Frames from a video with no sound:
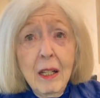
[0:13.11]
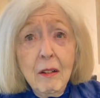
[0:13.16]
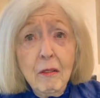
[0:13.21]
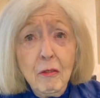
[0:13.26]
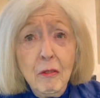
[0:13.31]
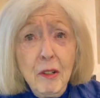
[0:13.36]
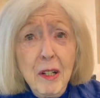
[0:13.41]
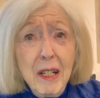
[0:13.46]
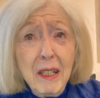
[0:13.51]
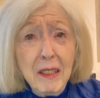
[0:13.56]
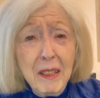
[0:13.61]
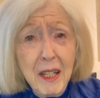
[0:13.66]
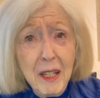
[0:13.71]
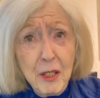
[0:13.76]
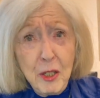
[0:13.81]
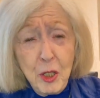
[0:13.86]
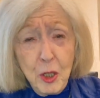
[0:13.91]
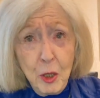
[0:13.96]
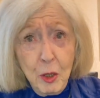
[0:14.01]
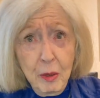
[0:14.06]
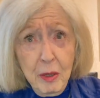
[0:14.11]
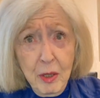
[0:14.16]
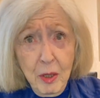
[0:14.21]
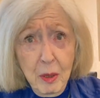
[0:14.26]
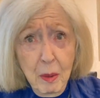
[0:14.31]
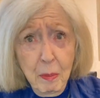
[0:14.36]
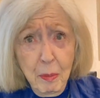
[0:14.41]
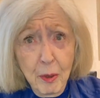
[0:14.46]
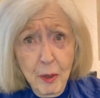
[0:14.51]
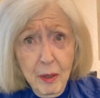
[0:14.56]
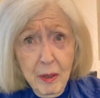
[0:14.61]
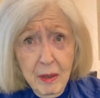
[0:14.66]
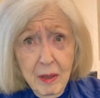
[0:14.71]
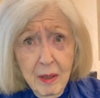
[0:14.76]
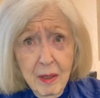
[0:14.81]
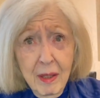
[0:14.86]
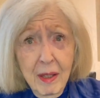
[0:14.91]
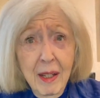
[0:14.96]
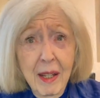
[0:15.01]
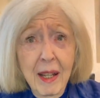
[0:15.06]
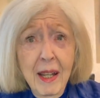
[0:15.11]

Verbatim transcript: Real history is important.